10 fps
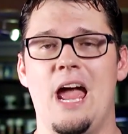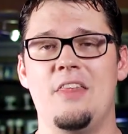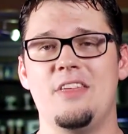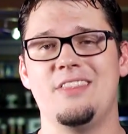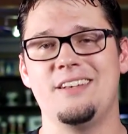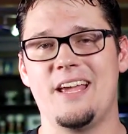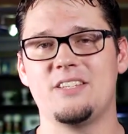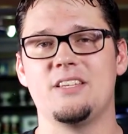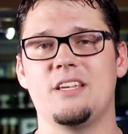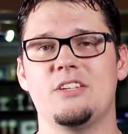And then the
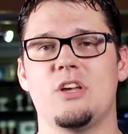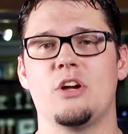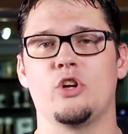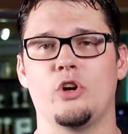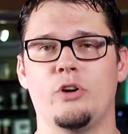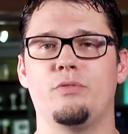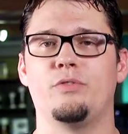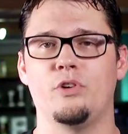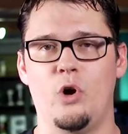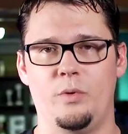next thing is good
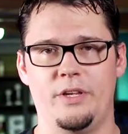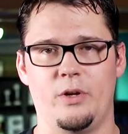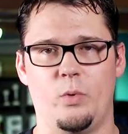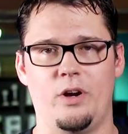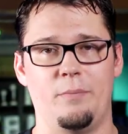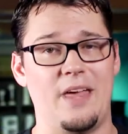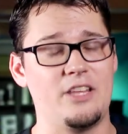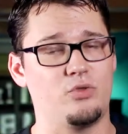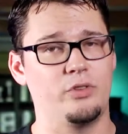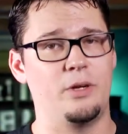flow in the aquarium.
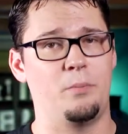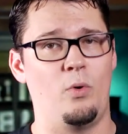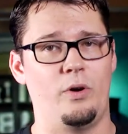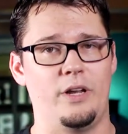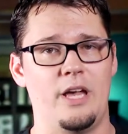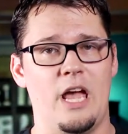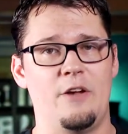That's really important.